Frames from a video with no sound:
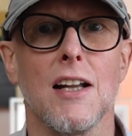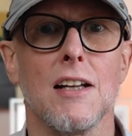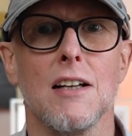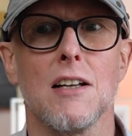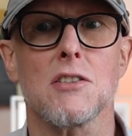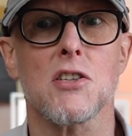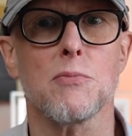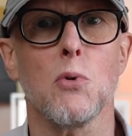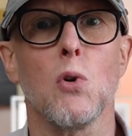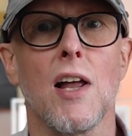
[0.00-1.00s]
and a, a
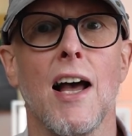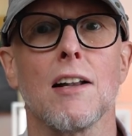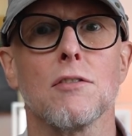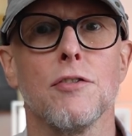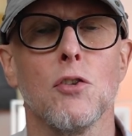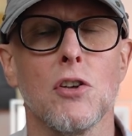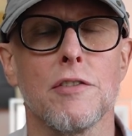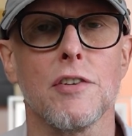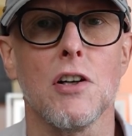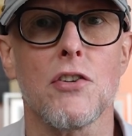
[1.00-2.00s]
small handful
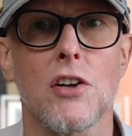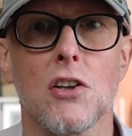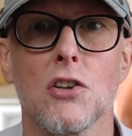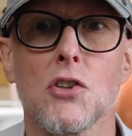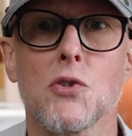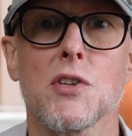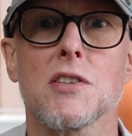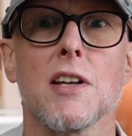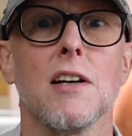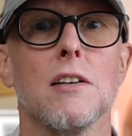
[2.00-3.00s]
of other
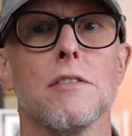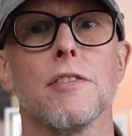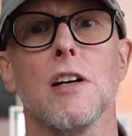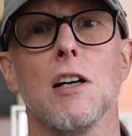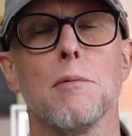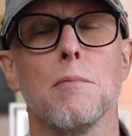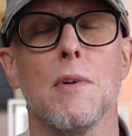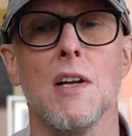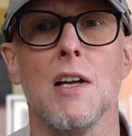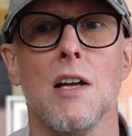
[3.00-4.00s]
countries that have, um,
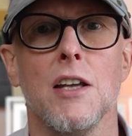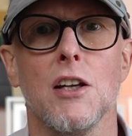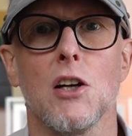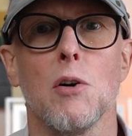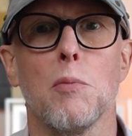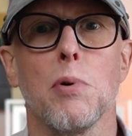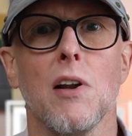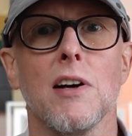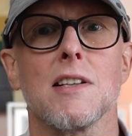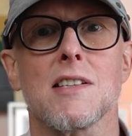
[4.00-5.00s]
you know,
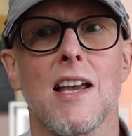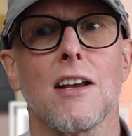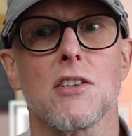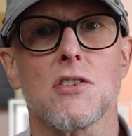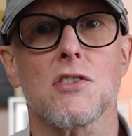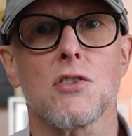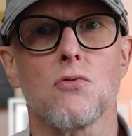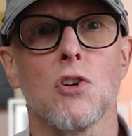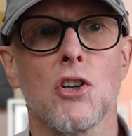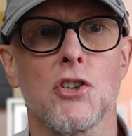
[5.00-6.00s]
applied sanctions to
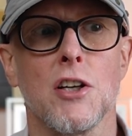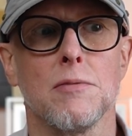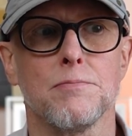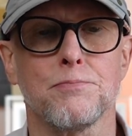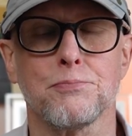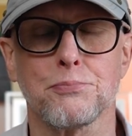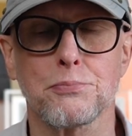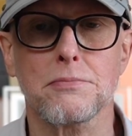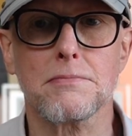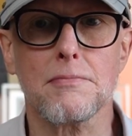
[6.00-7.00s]
Russia.
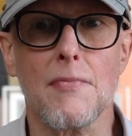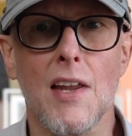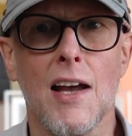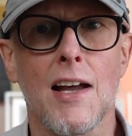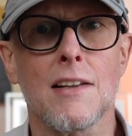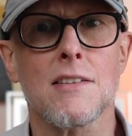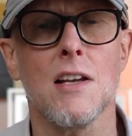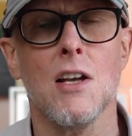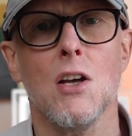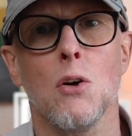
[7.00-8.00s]
And
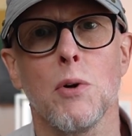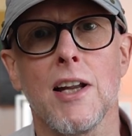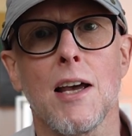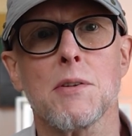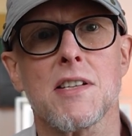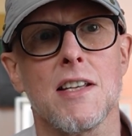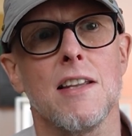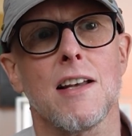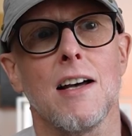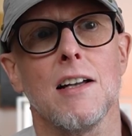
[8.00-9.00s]
we now
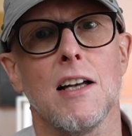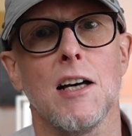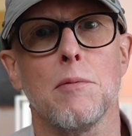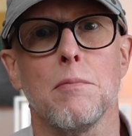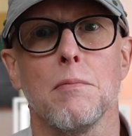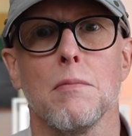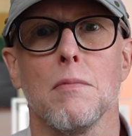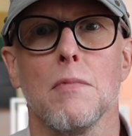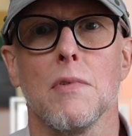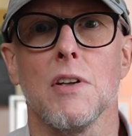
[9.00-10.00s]
see that um,
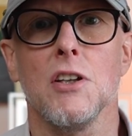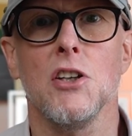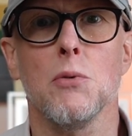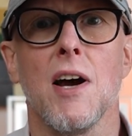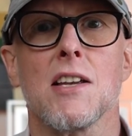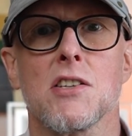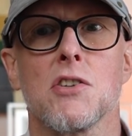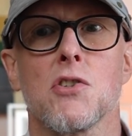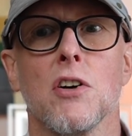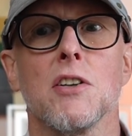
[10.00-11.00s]
the US are
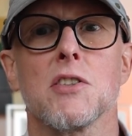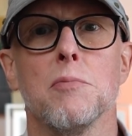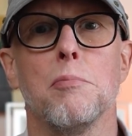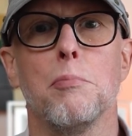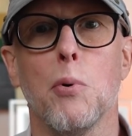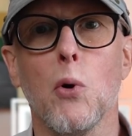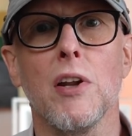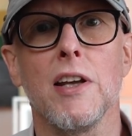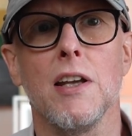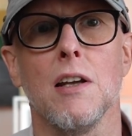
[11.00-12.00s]
trying to
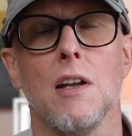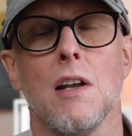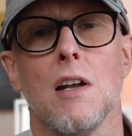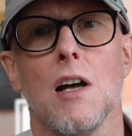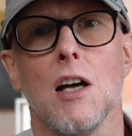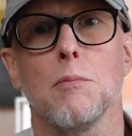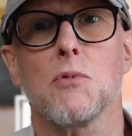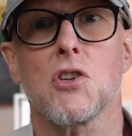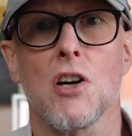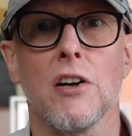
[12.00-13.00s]
bully um,
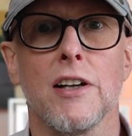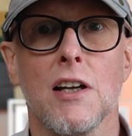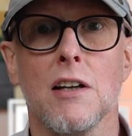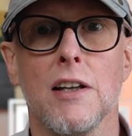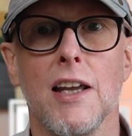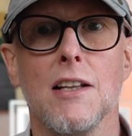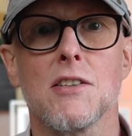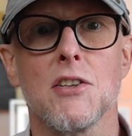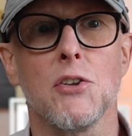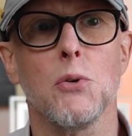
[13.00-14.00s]
China
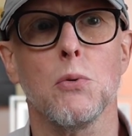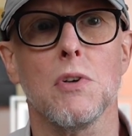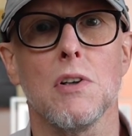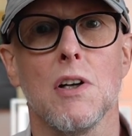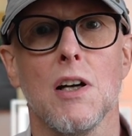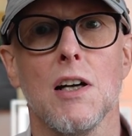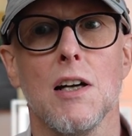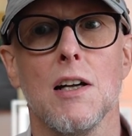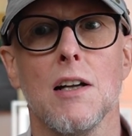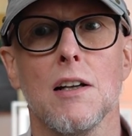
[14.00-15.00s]
into
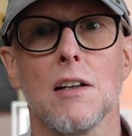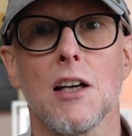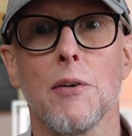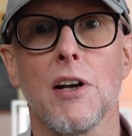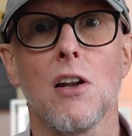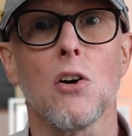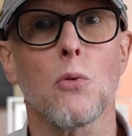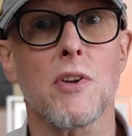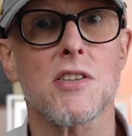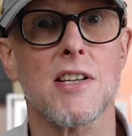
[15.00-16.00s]
uh, going
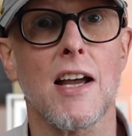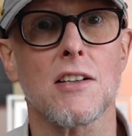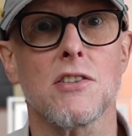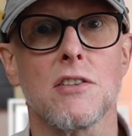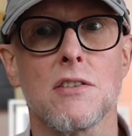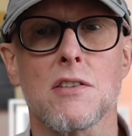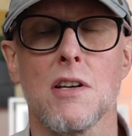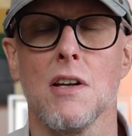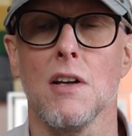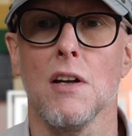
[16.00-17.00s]
along with sanctions.
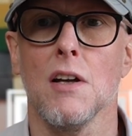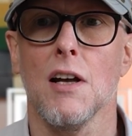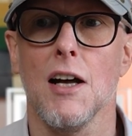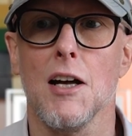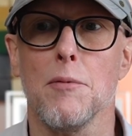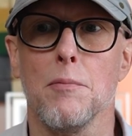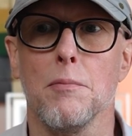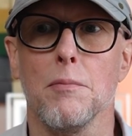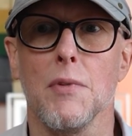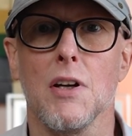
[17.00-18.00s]

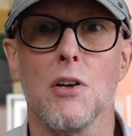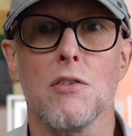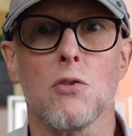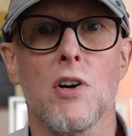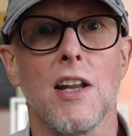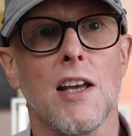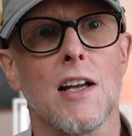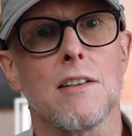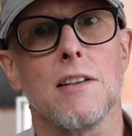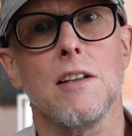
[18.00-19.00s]
Um, you know, you've already
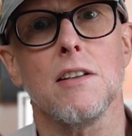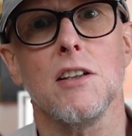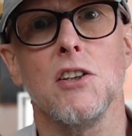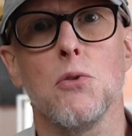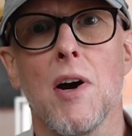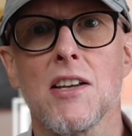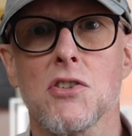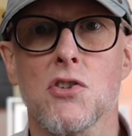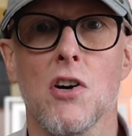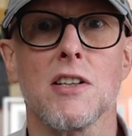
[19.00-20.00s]
had the, the
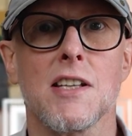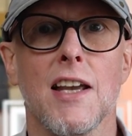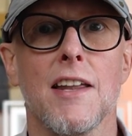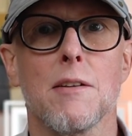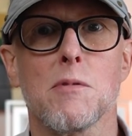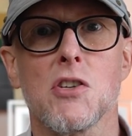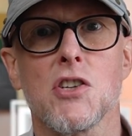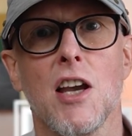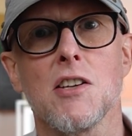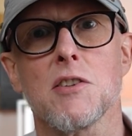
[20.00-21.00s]
US try to get them to
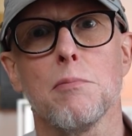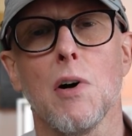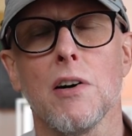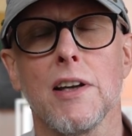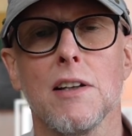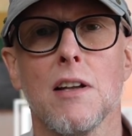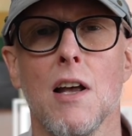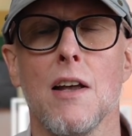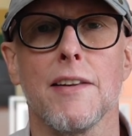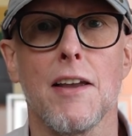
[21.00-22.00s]
change the mind.
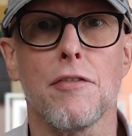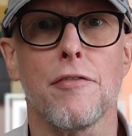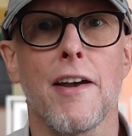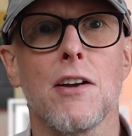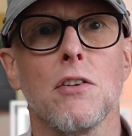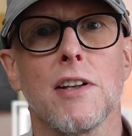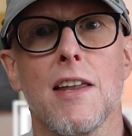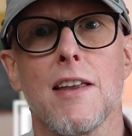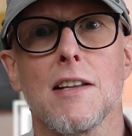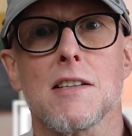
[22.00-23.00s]
They failed.
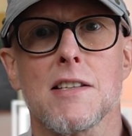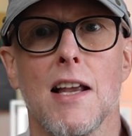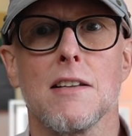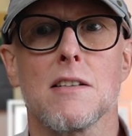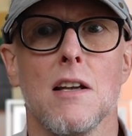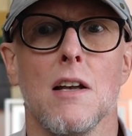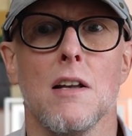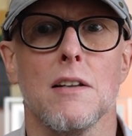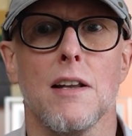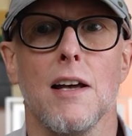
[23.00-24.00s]
They then sent
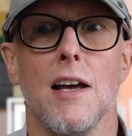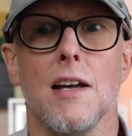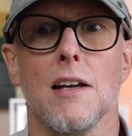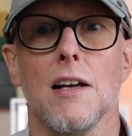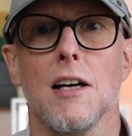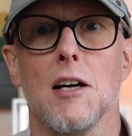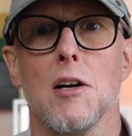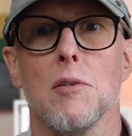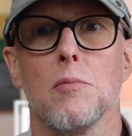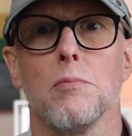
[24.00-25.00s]
their
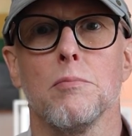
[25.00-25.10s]
uh,